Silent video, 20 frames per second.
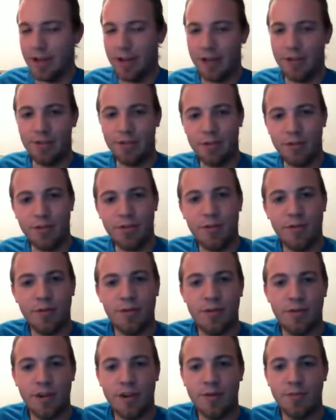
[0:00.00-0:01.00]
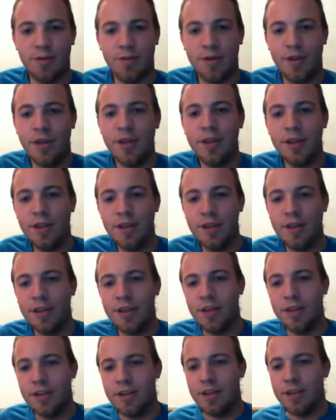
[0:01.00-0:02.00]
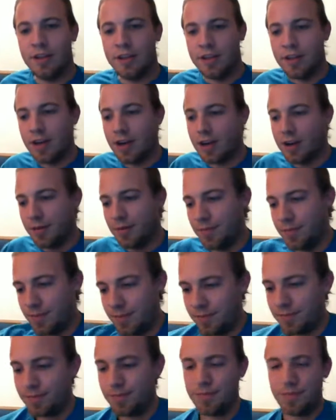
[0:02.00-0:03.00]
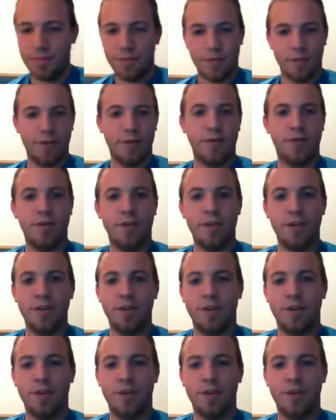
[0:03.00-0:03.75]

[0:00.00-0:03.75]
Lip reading: as soon as you start putting um, serious